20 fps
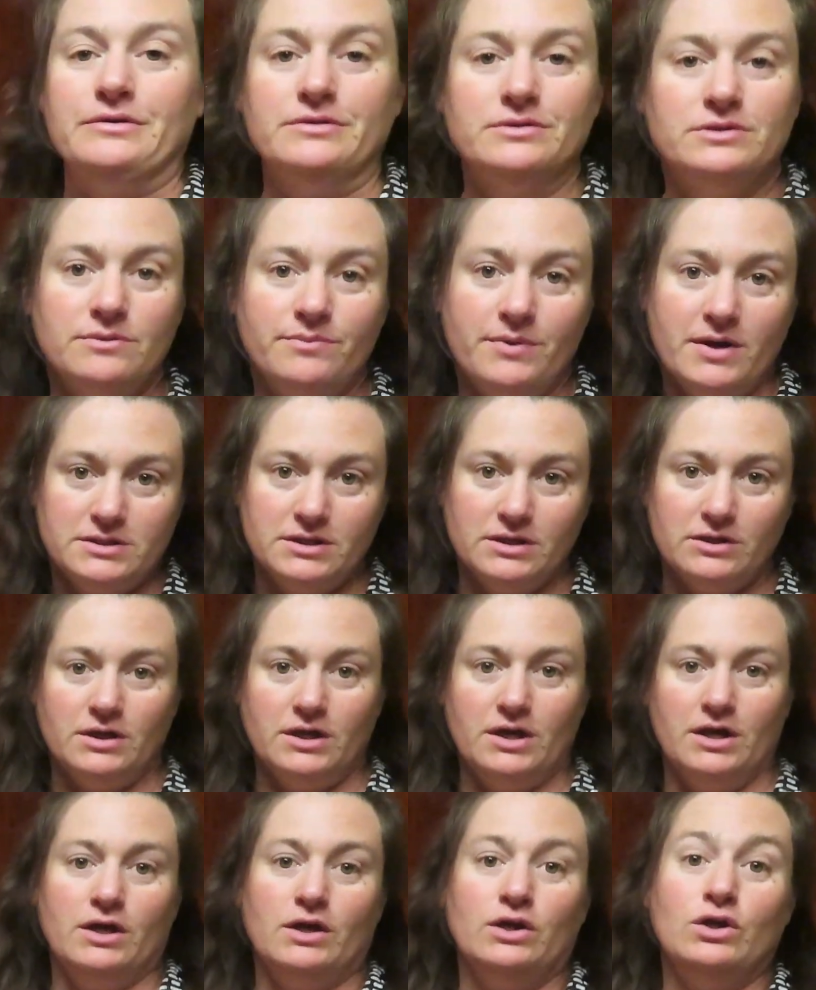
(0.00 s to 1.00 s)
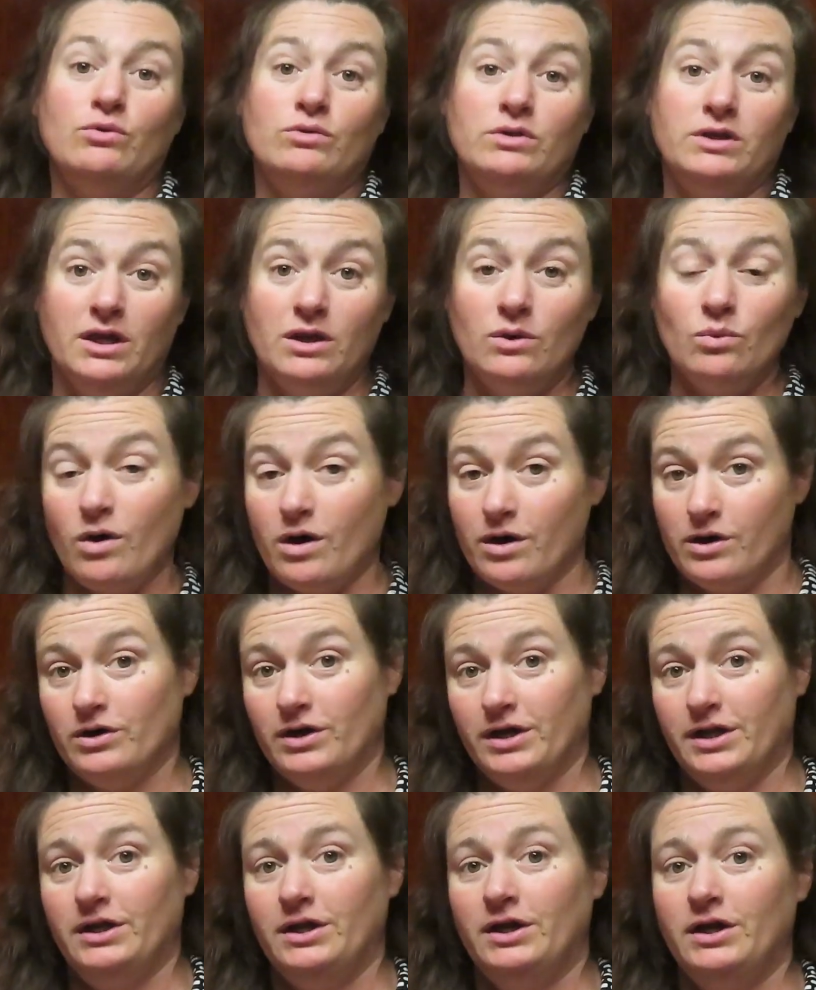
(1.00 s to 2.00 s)
So basically, you need water
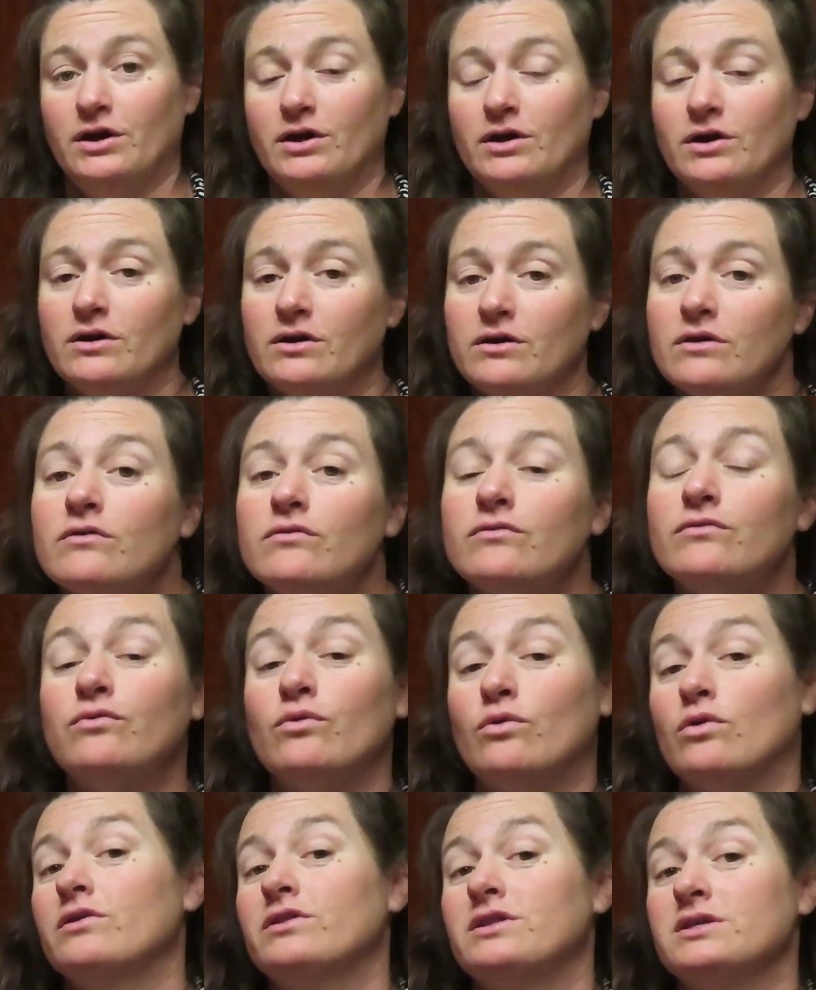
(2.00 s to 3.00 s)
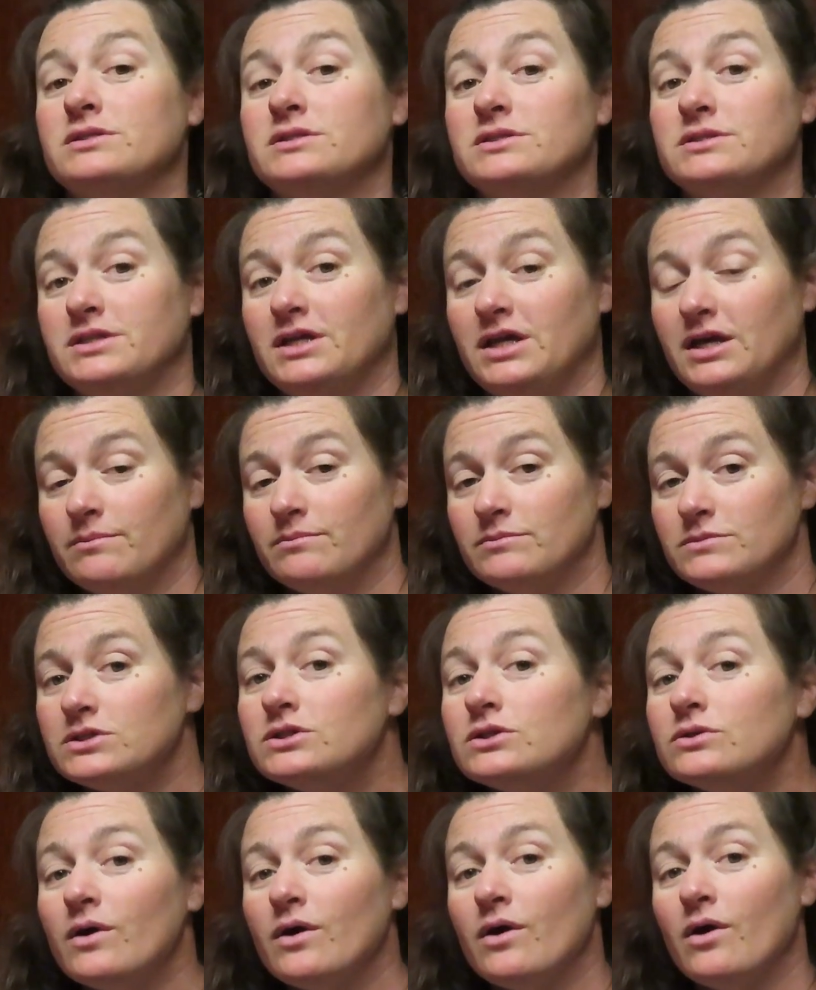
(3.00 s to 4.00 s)
in here for the steam
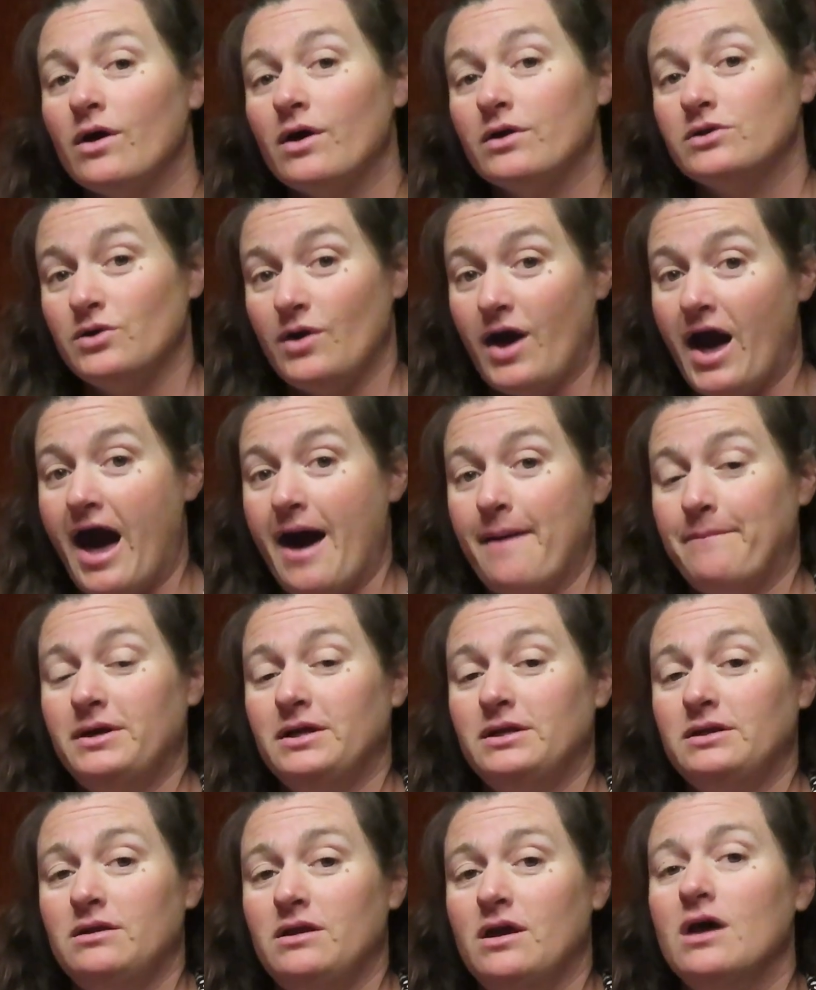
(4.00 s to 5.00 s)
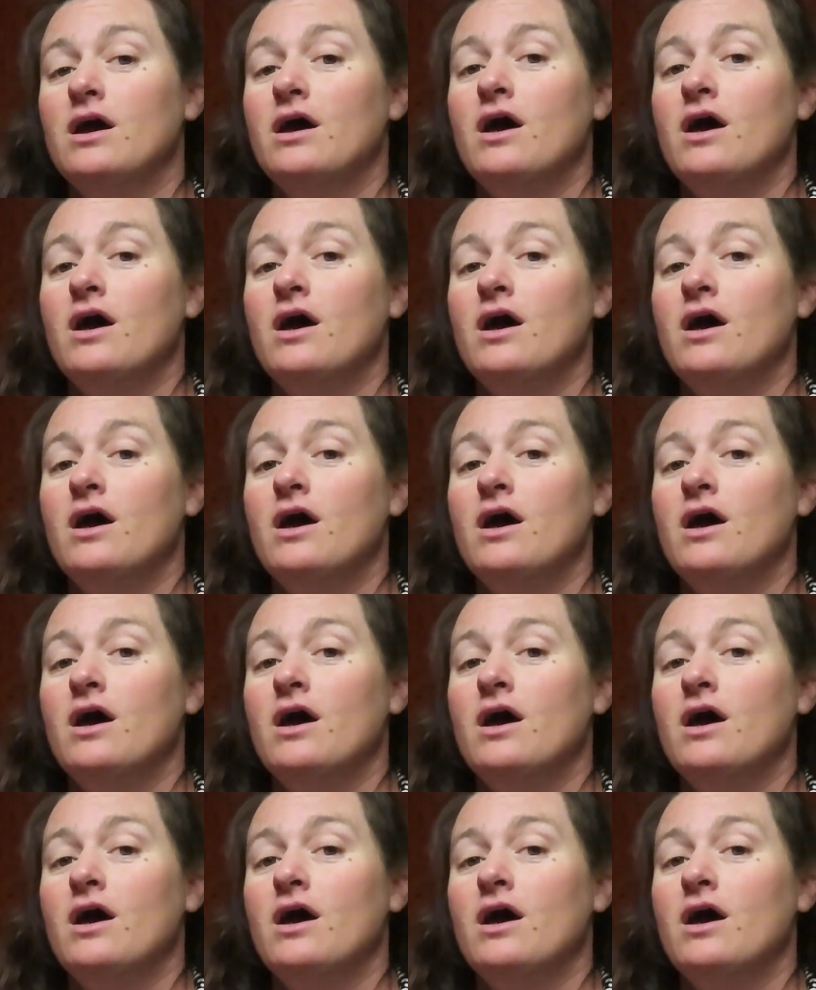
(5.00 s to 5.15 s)
to happen.